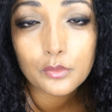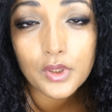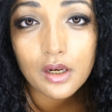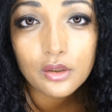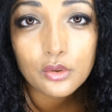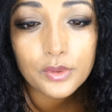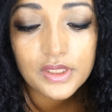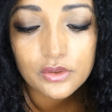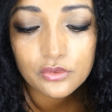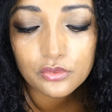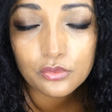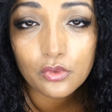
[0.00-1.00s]
We are
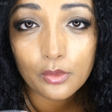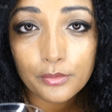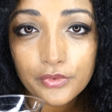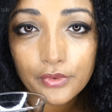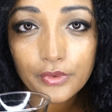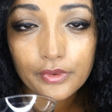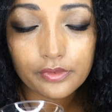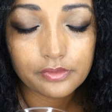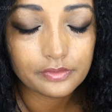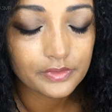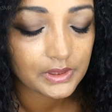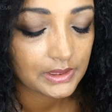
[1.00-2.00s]
going to
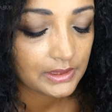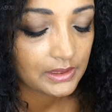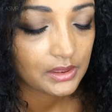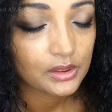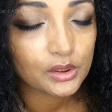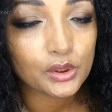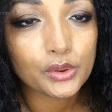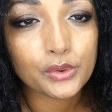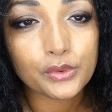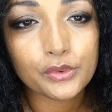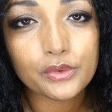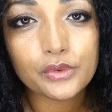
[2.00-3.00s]
observe
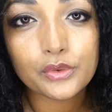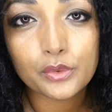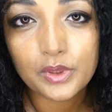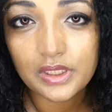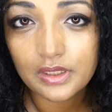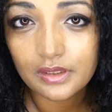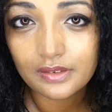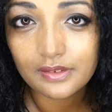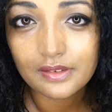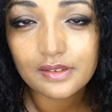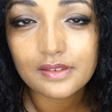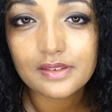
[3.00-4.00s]
a
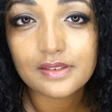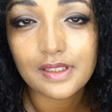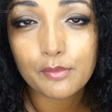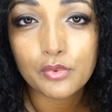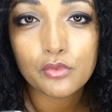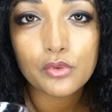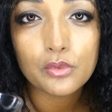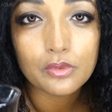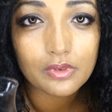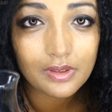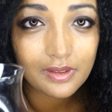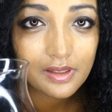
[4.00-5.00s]
3-step
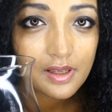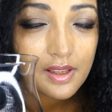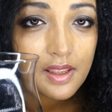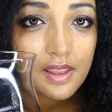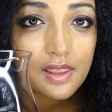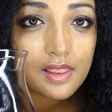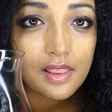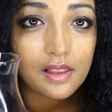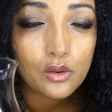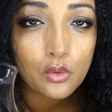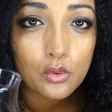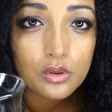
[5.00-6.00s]
rule
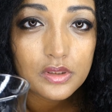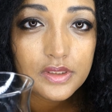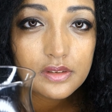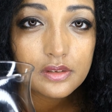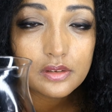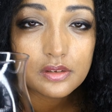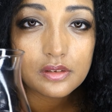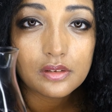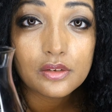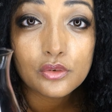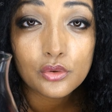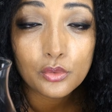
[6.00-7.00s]
called
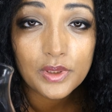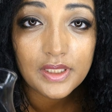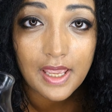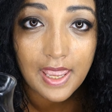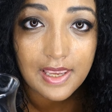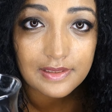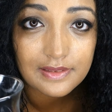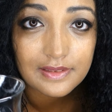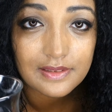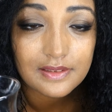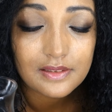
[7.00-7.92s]
the 3S.